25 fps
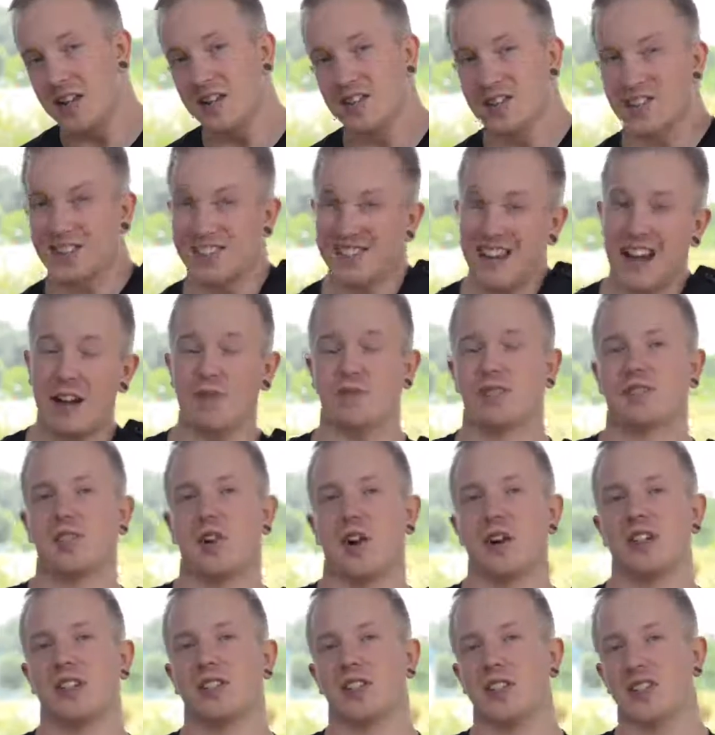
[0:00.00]
The
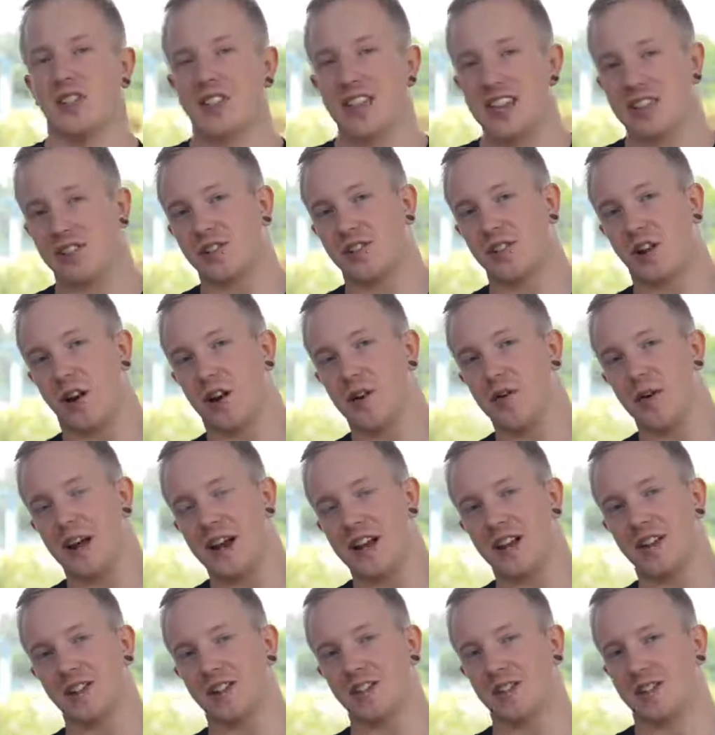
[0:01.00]
downside to this though
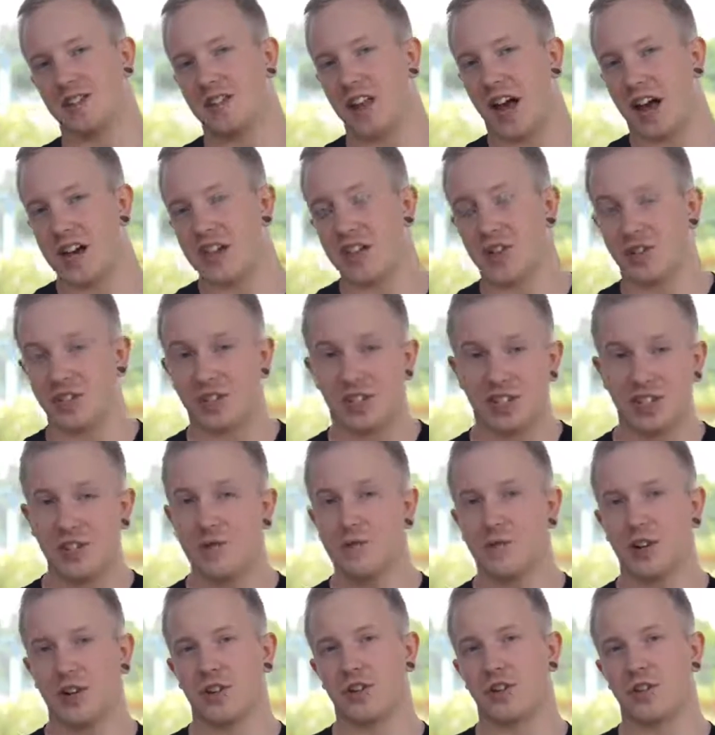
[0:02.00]
is that you're
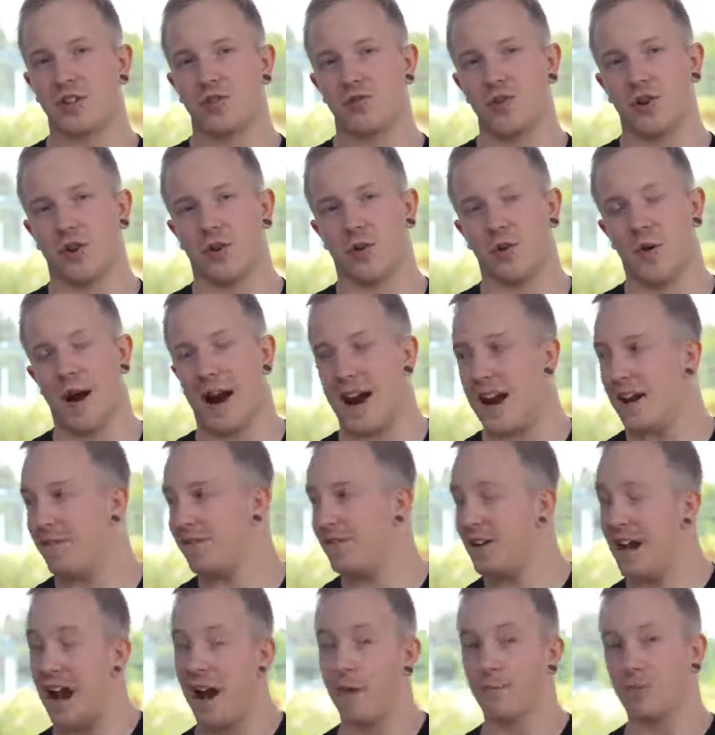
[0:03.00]
still going to struggle
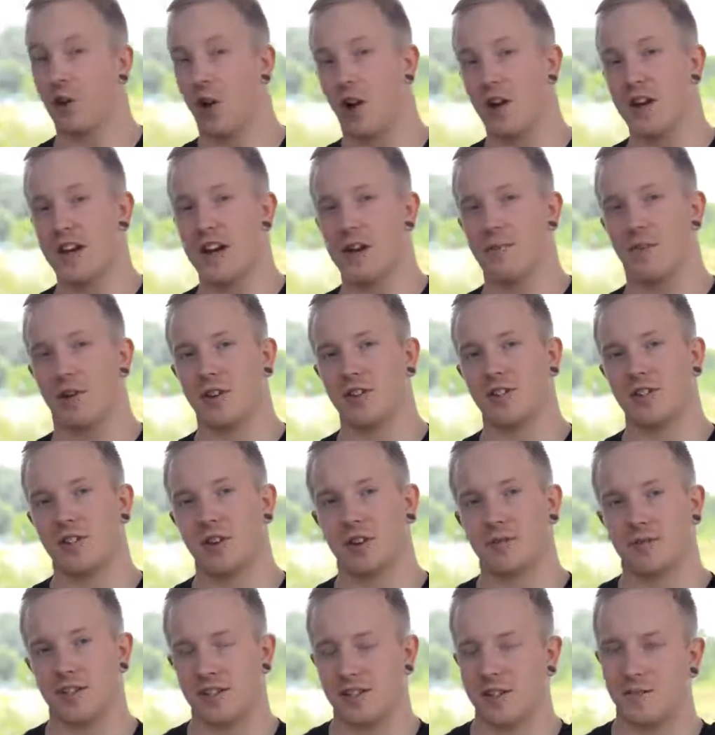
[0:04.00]
if you haven't got a nearby
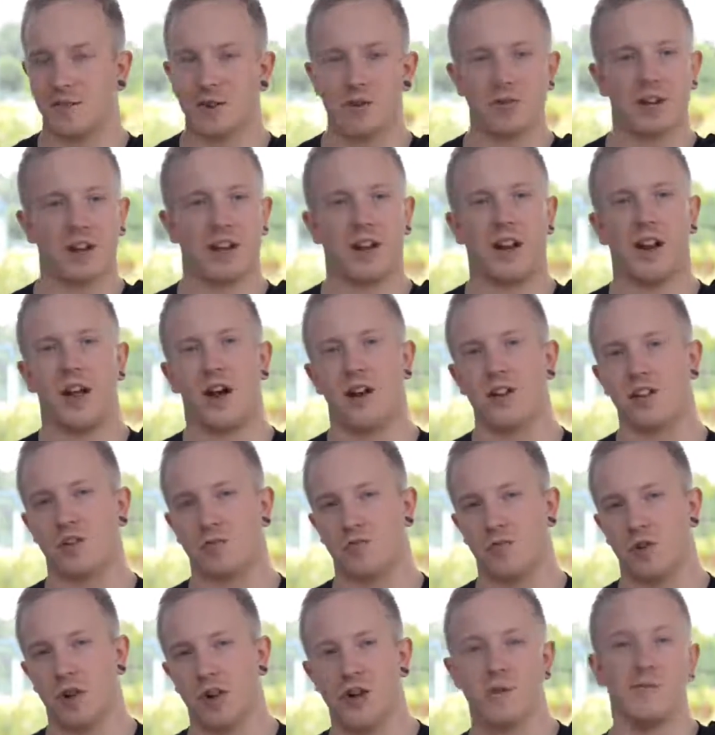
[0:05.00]
surface. If you're in a
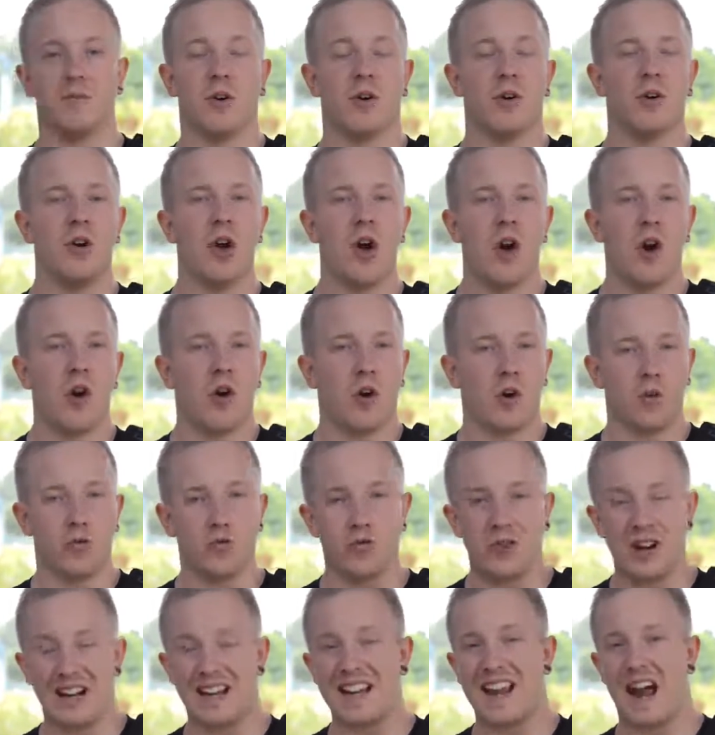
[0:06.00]
larger room or, or
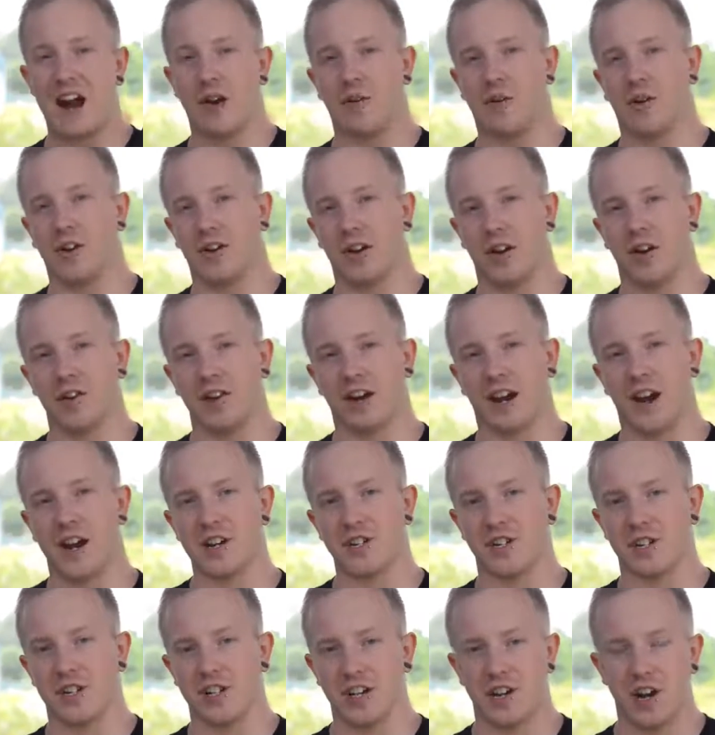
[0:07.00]
really out on
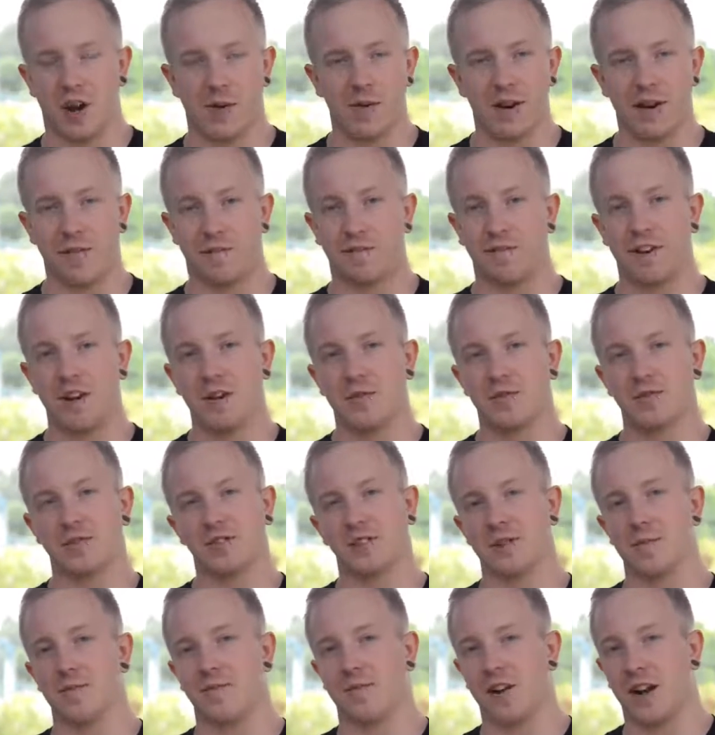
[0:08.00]
location, you know, in a field or
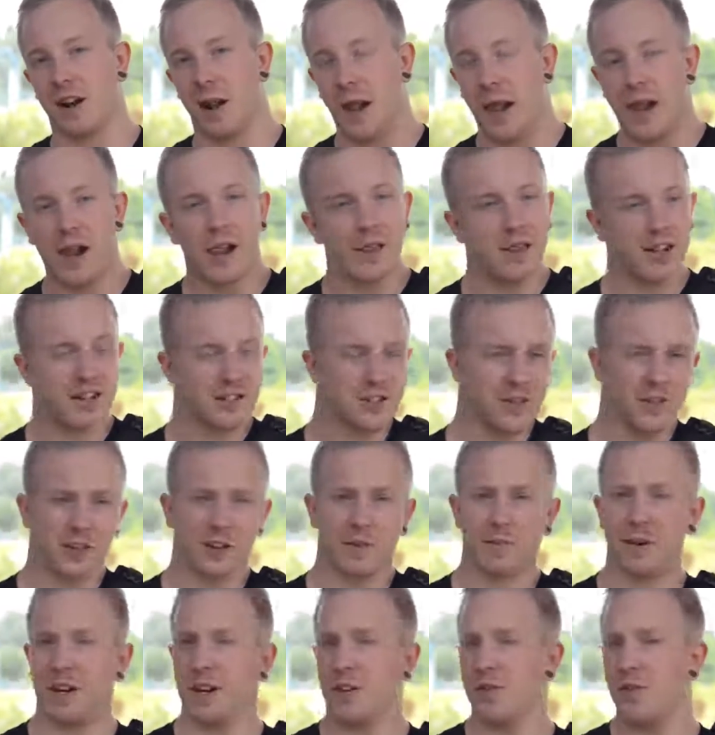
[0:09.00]
something, there's not
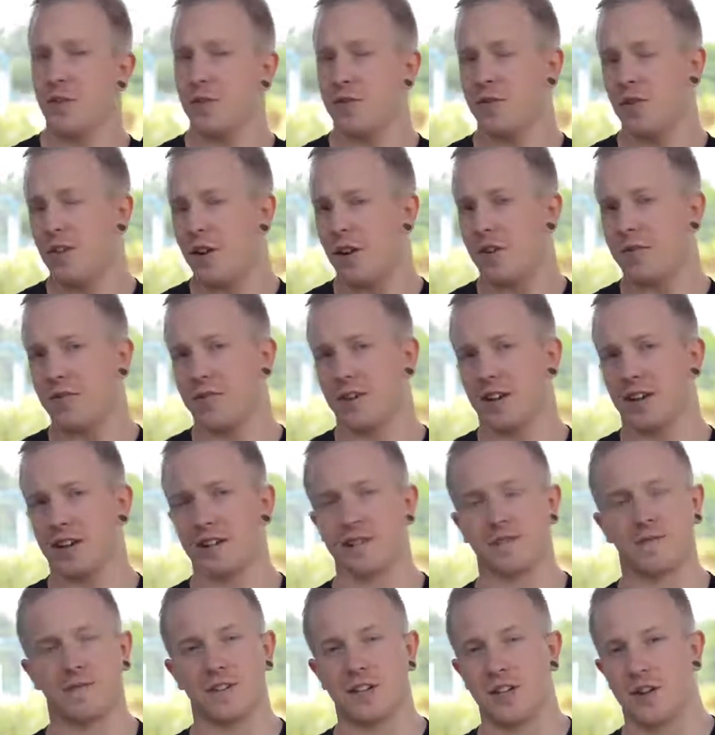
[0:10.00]
going to be an awful lot of
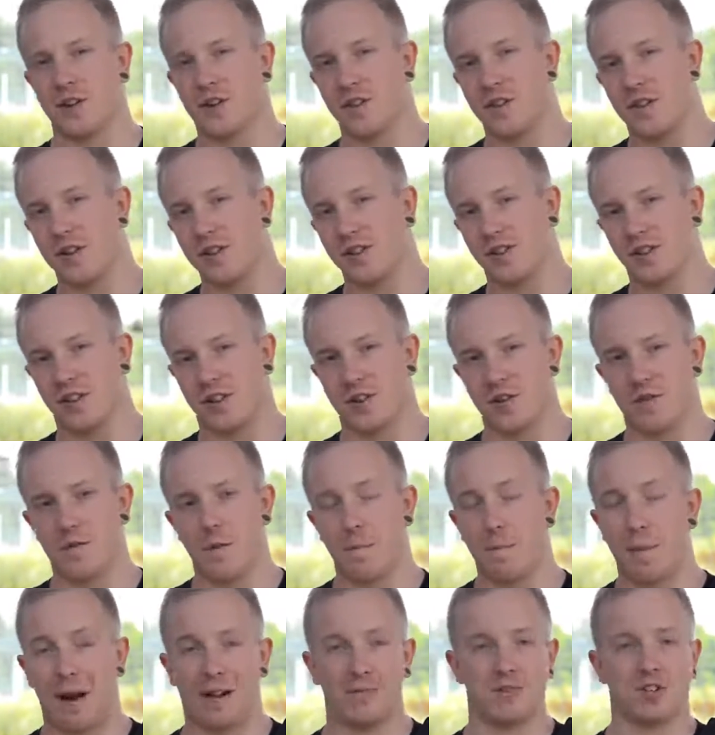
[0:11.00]
things for you
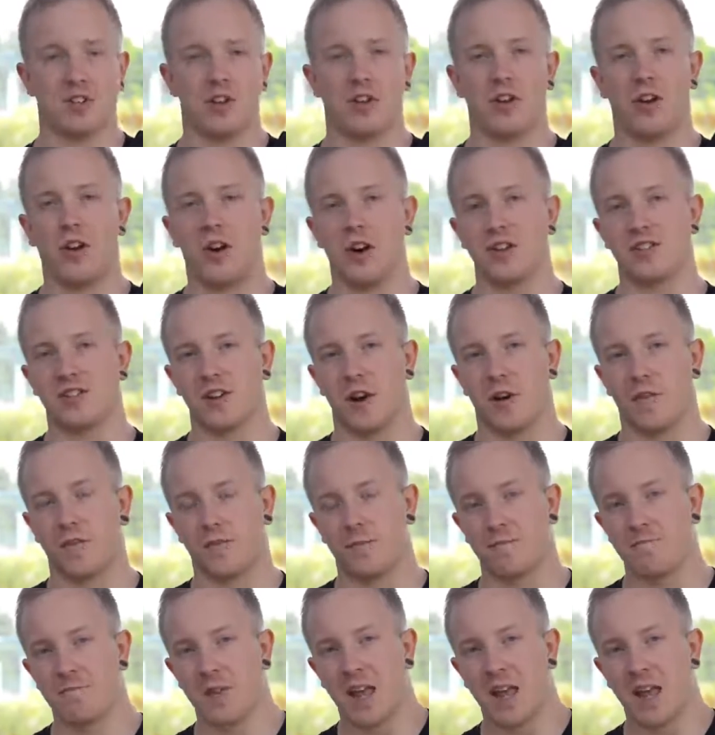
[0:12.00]
to bounce your light off.